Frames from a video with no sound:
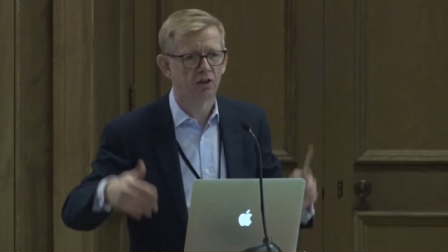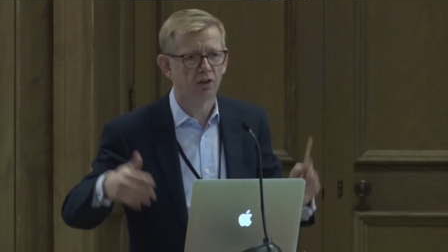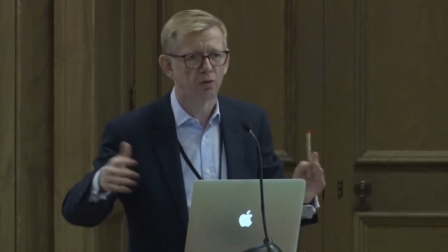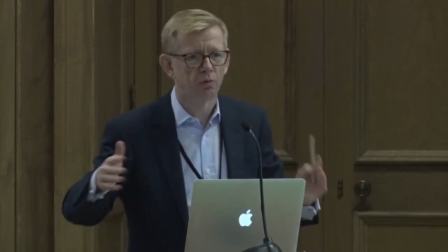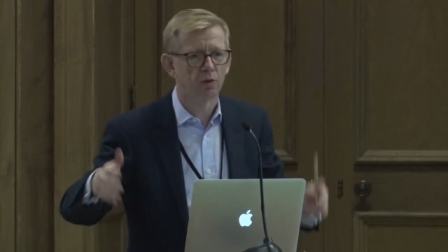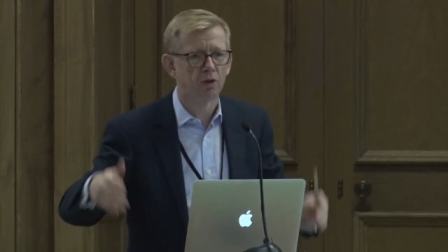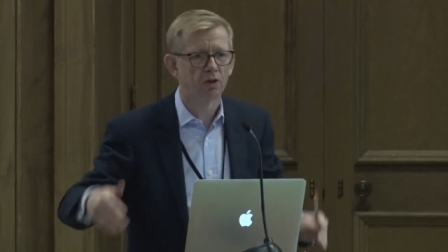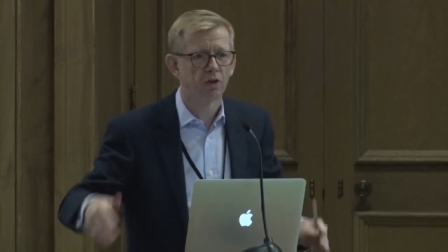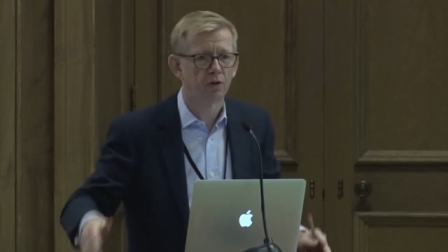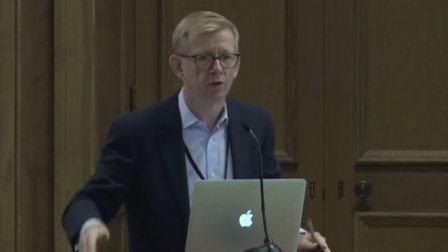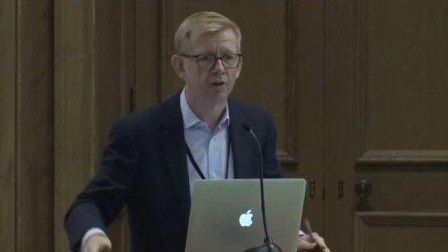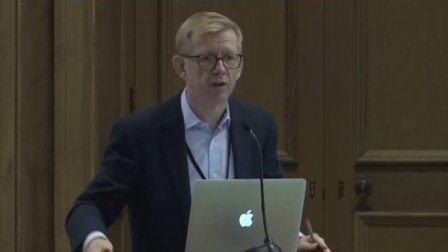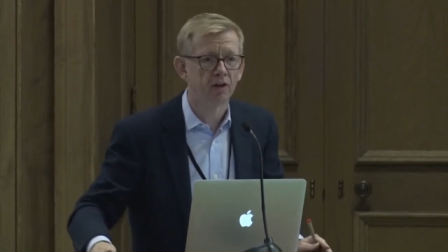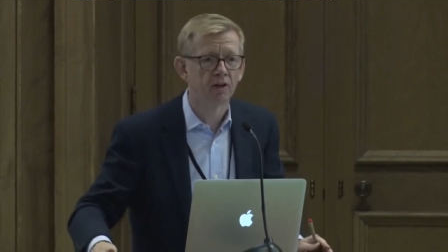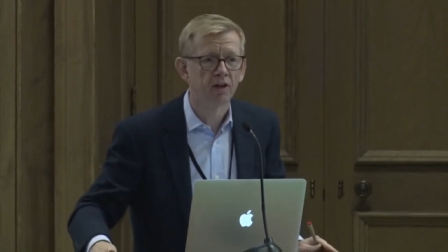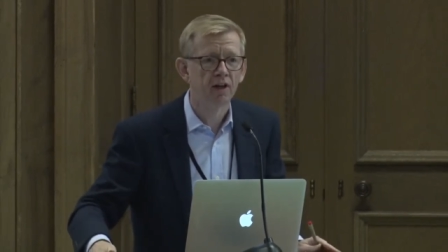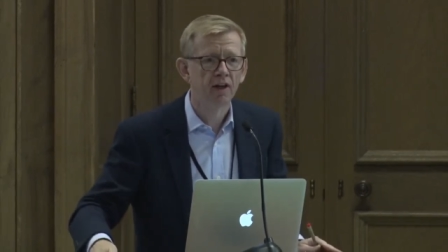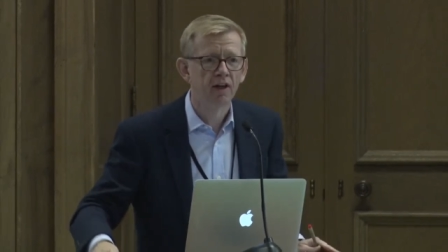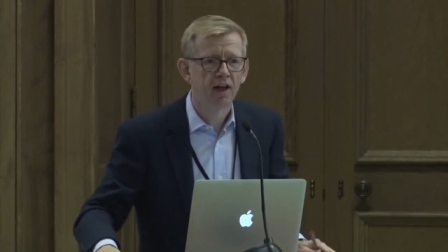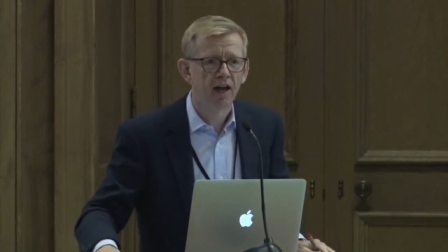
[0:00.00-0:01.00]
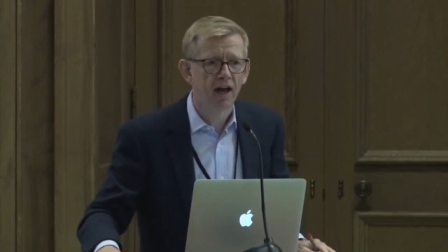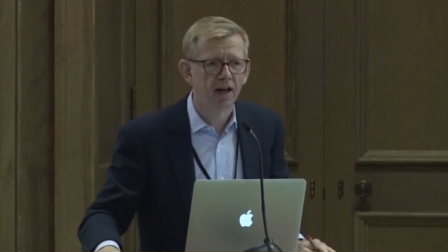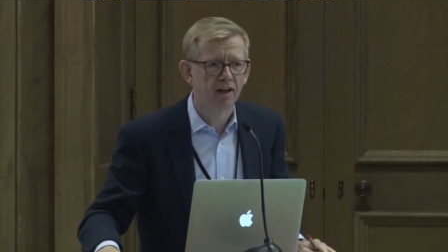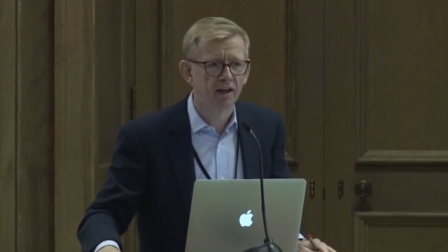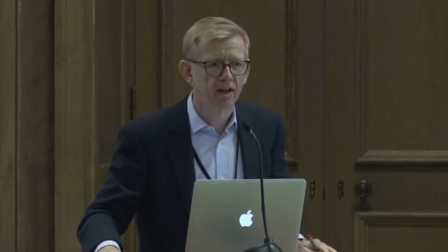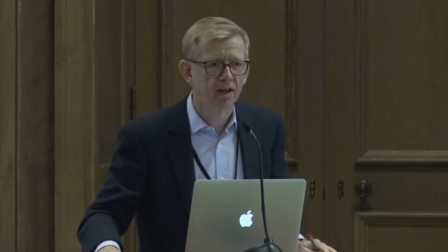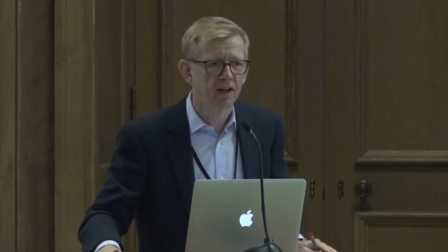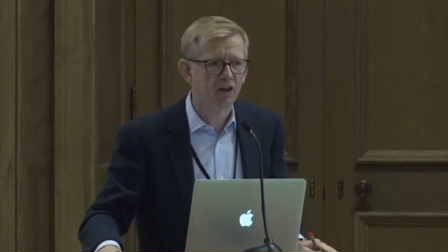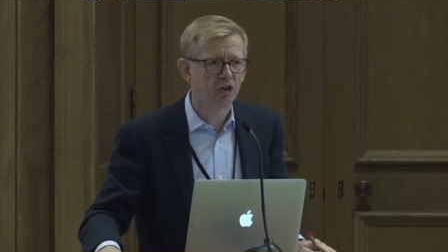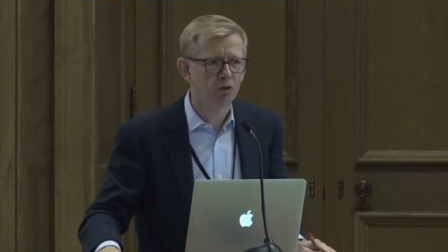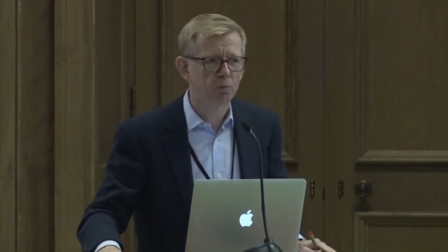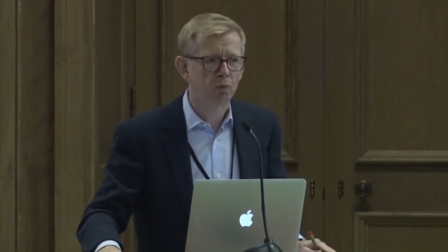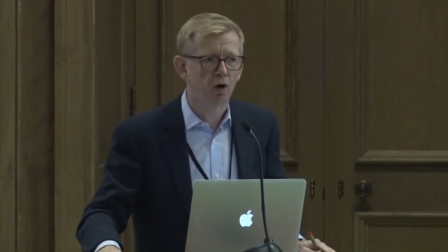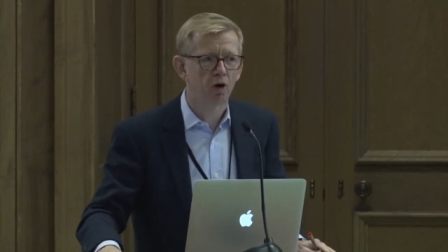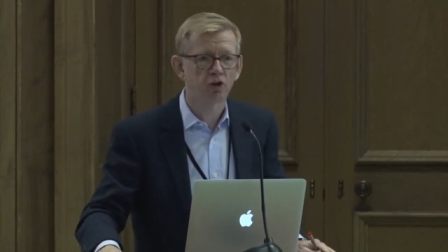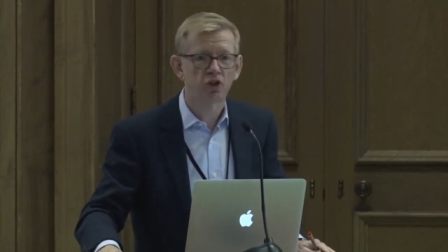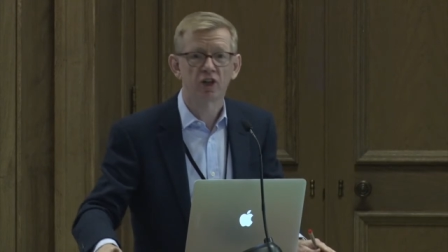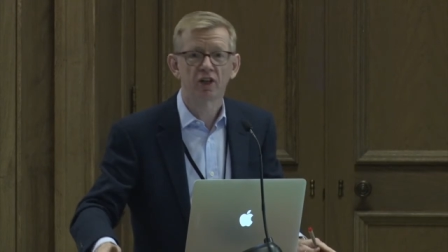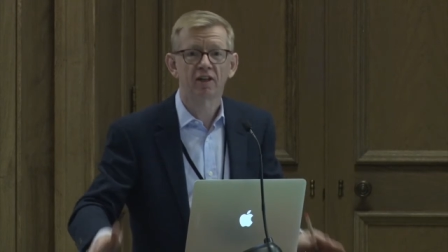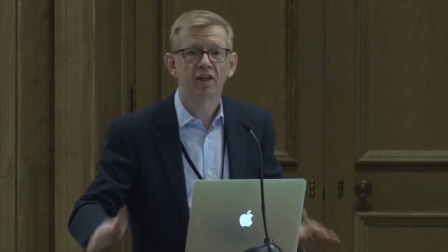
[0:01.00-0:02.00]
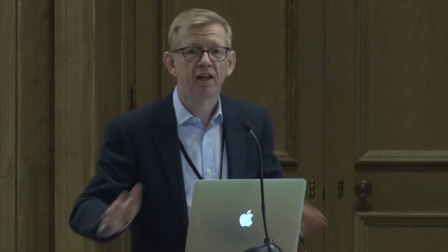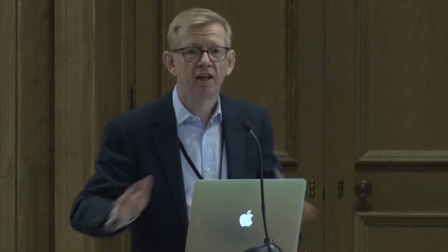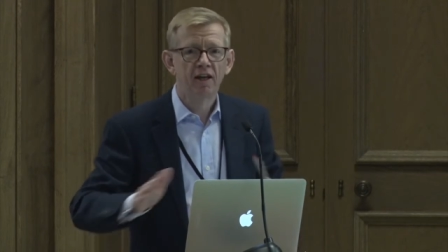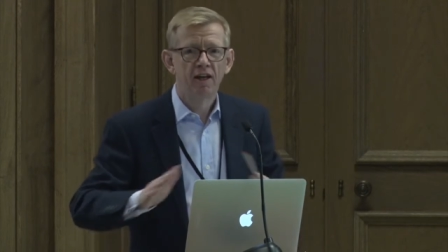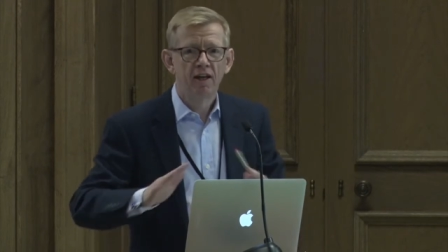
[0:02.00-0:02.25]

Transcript: and work on their NIH project.